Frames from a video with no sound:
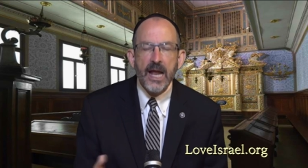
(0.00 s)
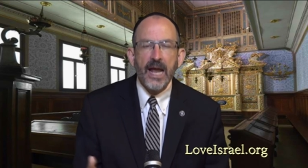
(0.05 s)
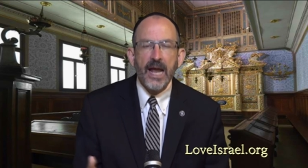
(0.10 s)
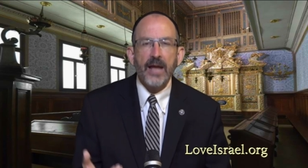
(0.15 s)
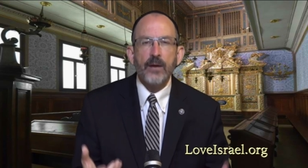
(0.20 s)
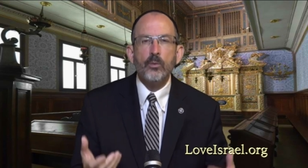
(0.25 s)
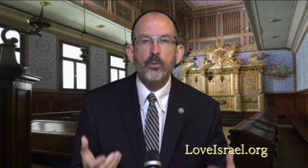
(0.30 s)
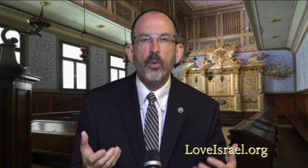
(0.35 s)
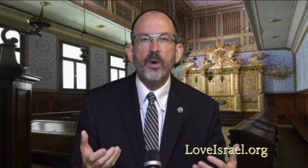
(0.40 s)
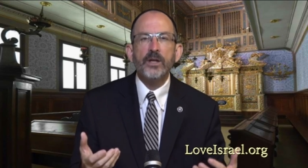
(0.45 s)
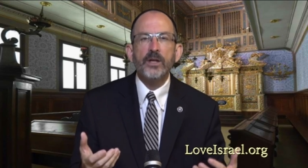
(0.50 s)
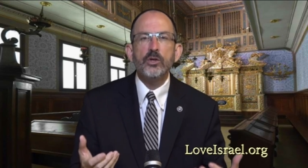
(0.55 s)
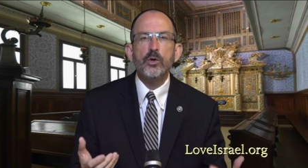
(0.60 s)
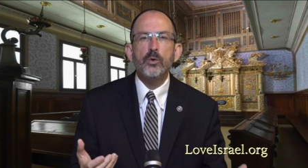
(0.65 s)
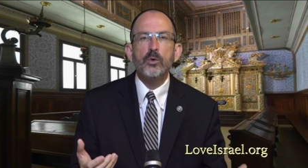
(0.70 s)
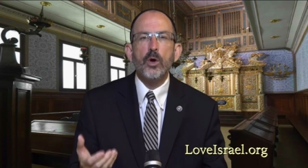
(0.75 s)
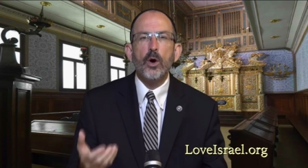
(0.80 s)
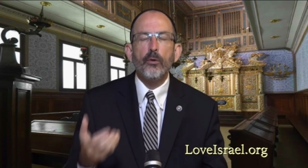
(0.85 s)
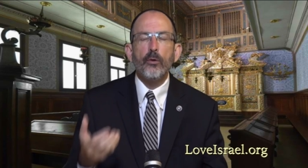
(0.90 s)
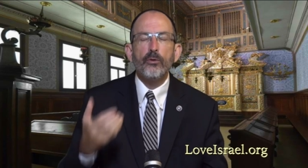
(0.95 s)
And when you
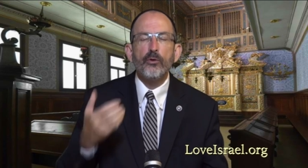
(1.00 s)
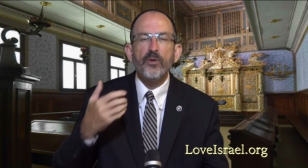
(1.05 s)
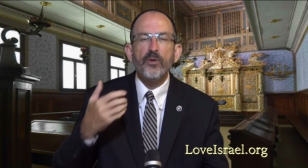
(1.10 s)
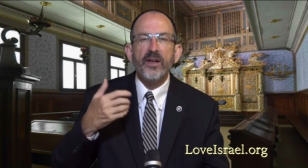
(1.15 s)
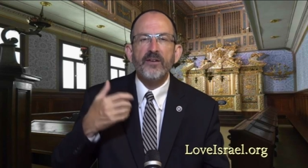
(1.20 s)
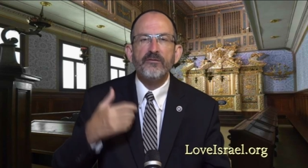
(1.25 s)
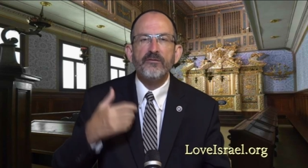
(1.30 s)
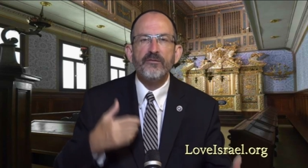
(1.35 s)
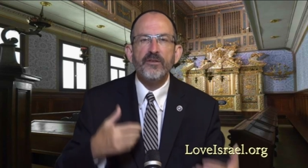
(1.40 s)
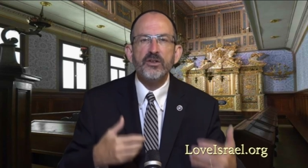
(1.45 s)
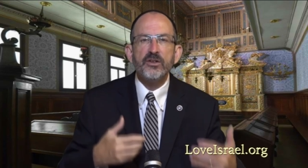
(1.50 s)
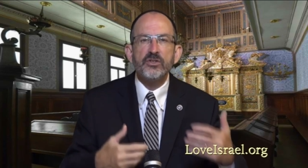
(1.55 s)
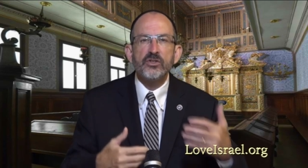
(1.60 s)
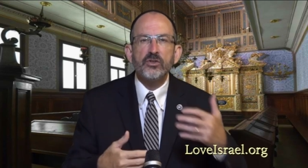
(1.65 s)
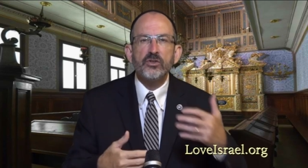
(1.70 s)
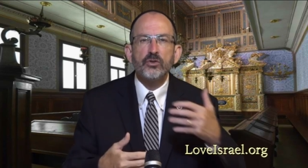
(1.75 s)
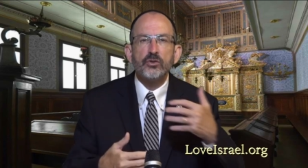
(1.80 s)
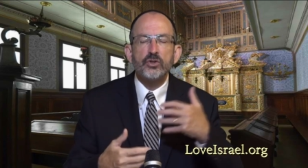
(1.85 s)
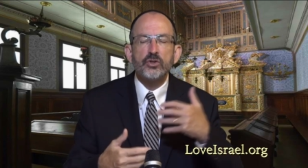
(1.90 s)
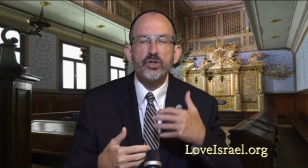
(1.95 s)
go through that
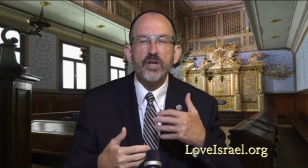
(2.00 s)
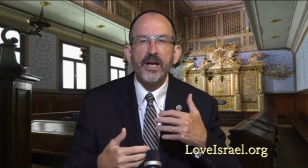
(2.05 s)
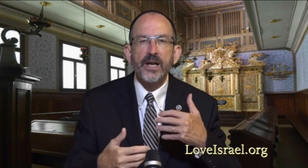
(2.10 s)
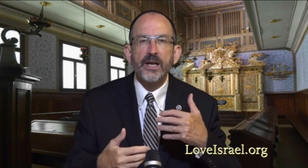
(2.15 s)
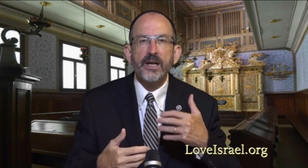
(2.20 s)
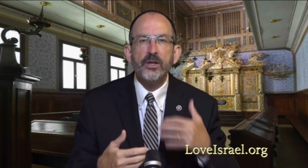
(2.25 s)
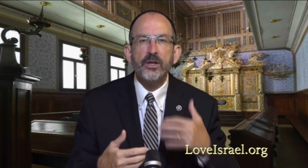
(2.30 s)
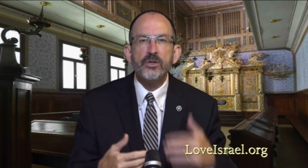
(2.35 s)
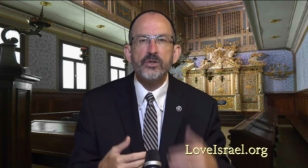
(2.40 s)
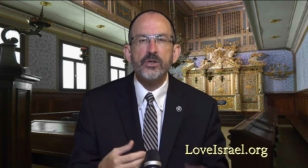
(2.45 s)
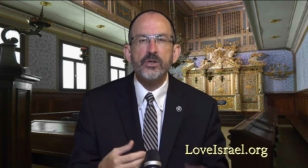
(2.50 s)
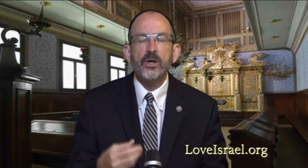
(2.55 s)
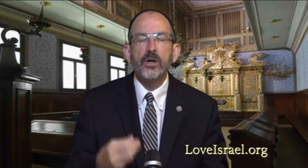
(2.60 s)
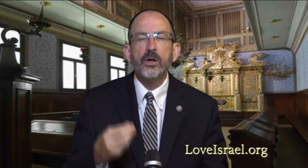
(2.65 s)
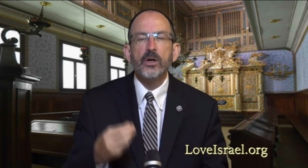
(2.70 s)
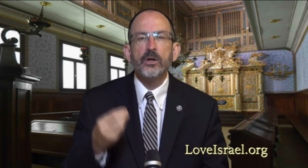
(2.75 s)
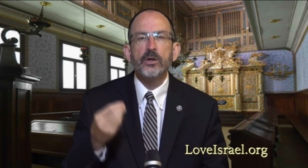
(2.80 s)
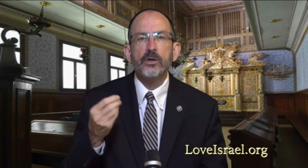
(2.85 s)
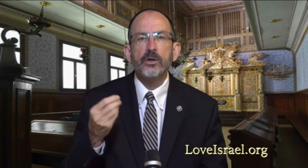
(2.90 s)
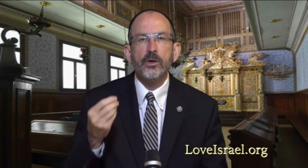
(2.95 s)
physical change,
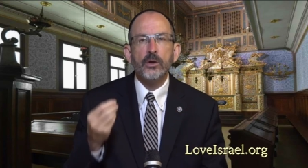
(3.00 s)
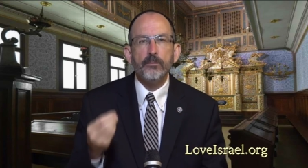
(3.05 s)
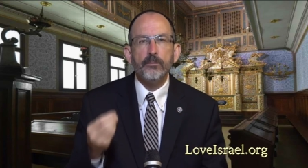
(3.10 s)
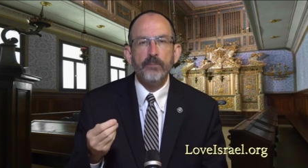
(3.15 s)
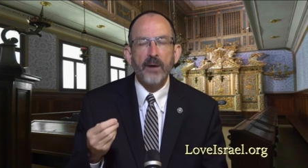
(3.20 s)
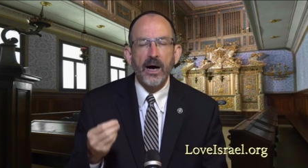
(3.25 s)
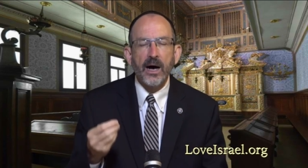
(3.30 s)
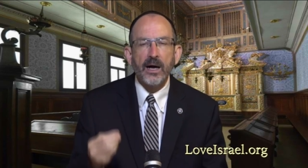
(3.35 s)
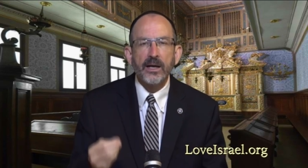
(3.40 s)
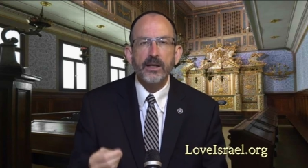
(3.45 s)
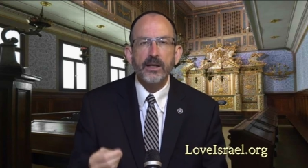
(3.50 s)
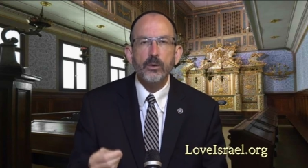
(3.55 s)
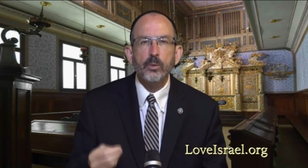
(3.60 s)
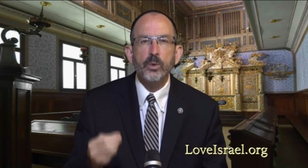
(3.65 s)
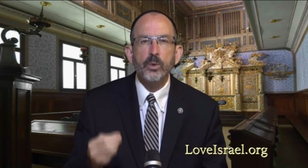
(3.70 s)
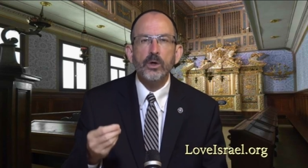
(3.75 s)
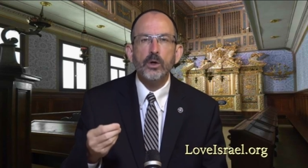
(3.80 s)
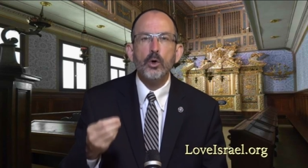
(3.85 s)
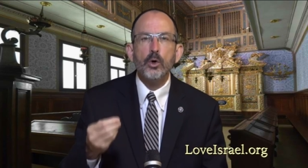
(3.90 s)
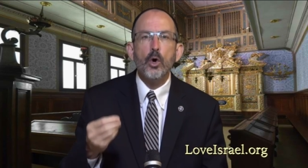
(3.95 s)
your body
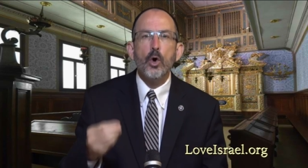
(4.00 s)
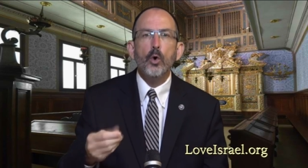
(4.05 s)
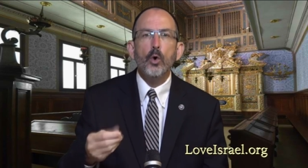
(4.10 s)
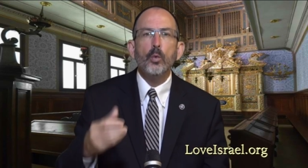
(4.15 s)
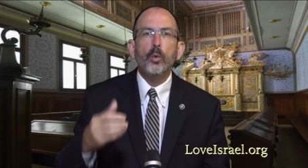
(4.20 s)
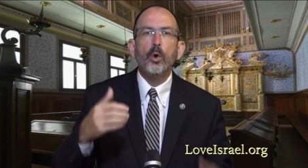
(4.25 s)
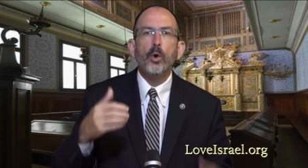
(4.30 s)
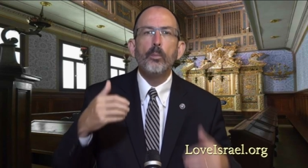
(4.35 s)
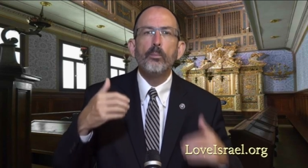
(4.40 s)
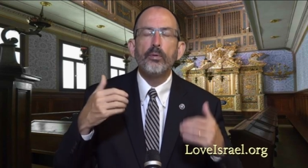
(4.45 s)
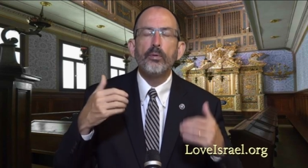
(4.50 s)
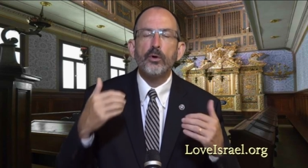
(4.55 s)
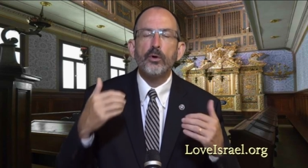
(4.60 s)
will, will